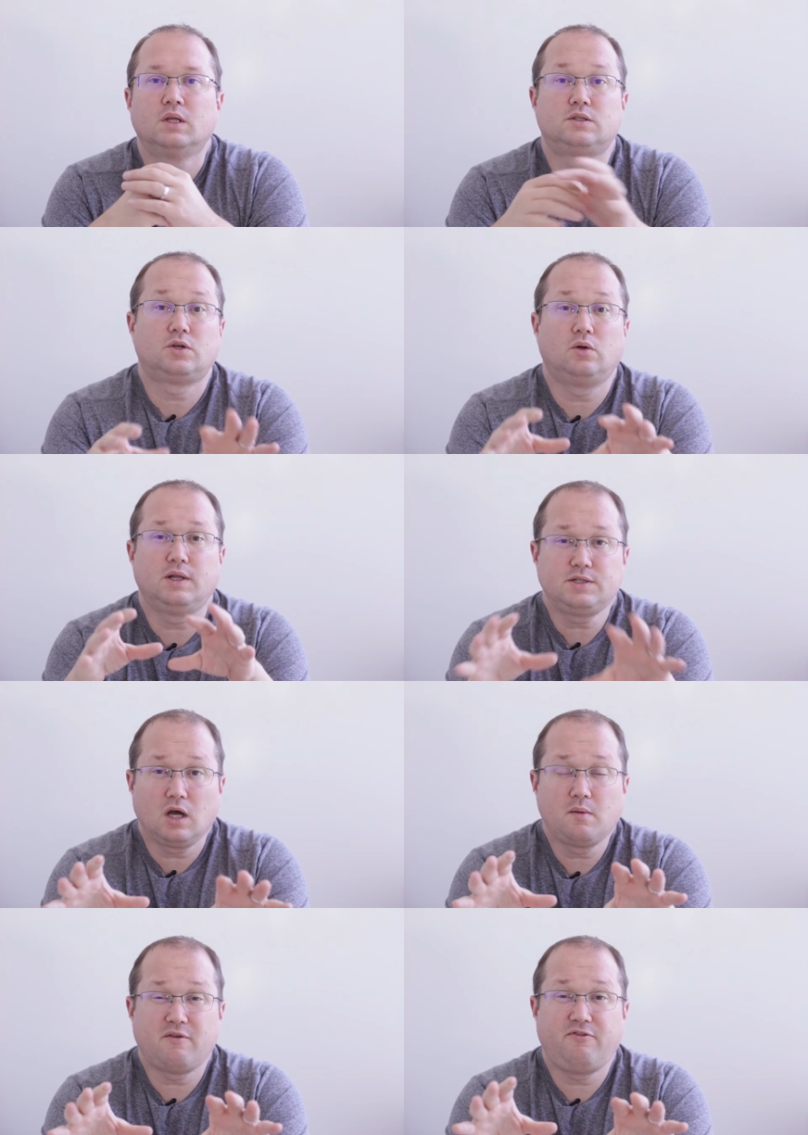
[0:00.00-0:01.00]
So let's
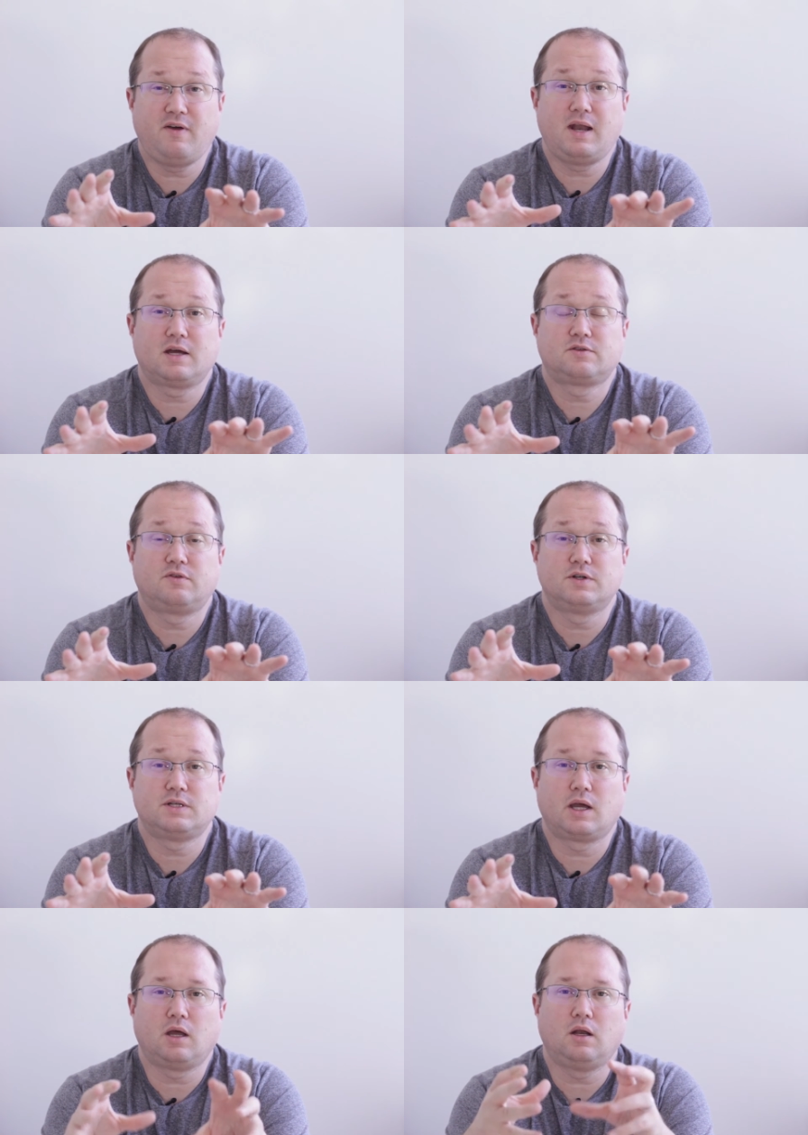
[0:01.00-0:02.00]
talk about FedEx for a
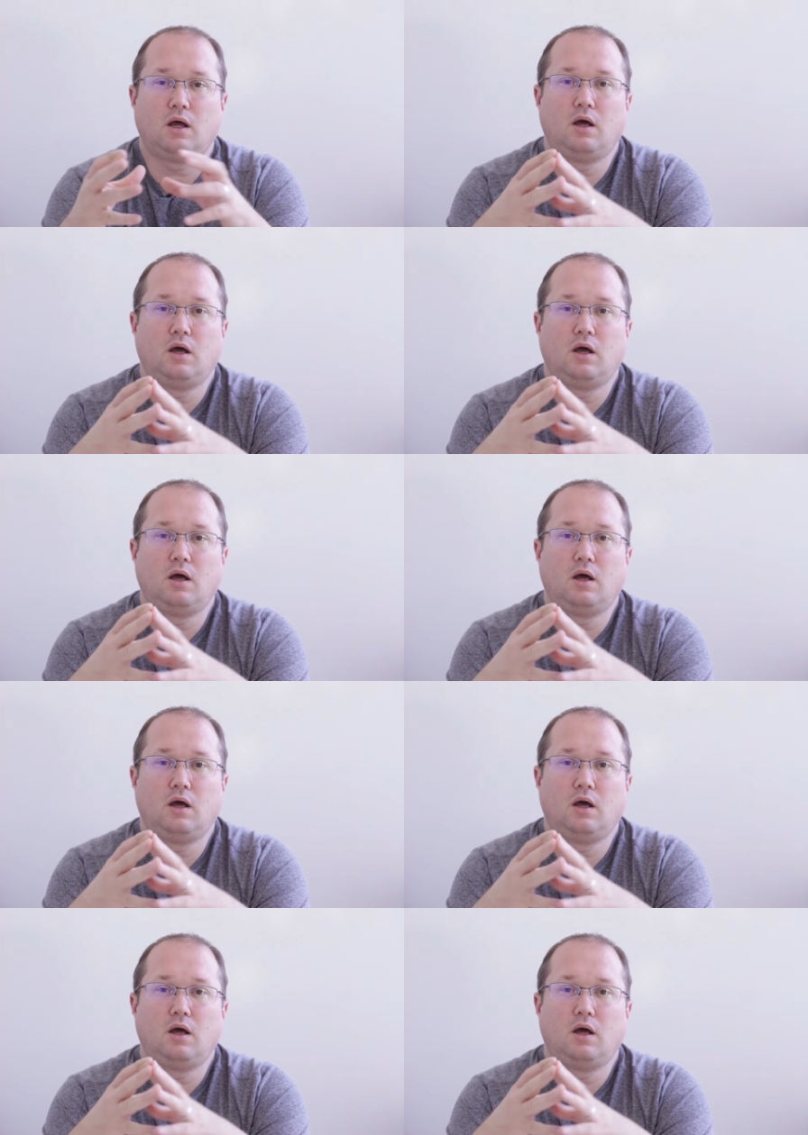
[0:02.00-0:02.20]
second.